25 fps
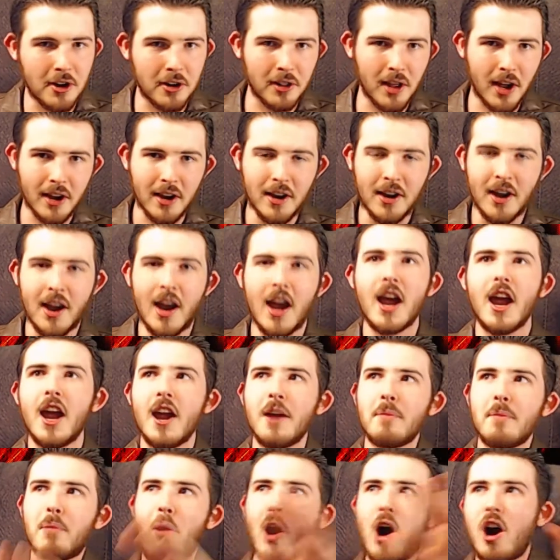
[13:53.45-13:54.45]
like,
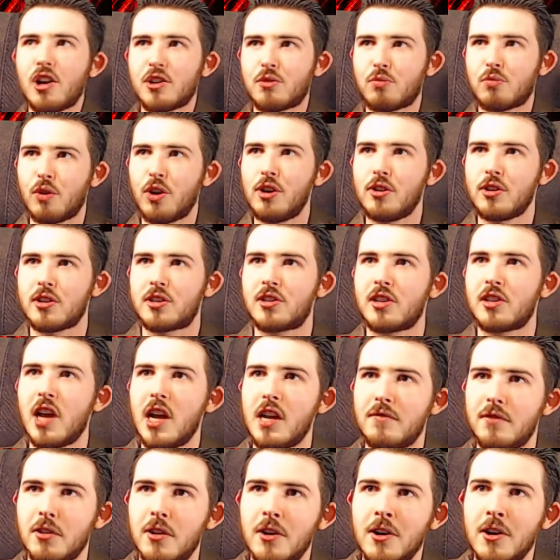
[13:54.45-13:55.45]
hey boss, we're here to
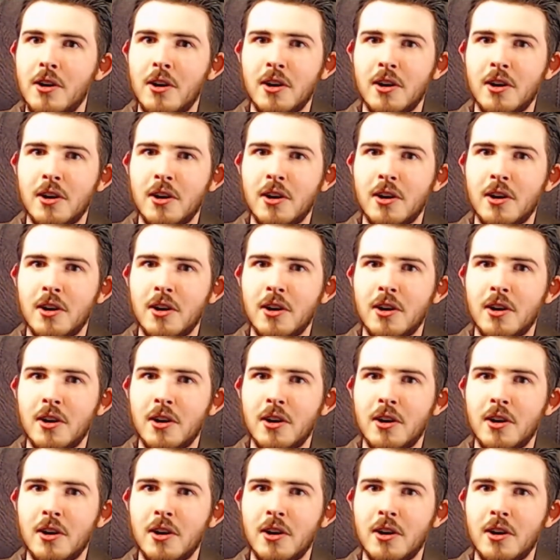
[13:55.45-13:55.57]
save you.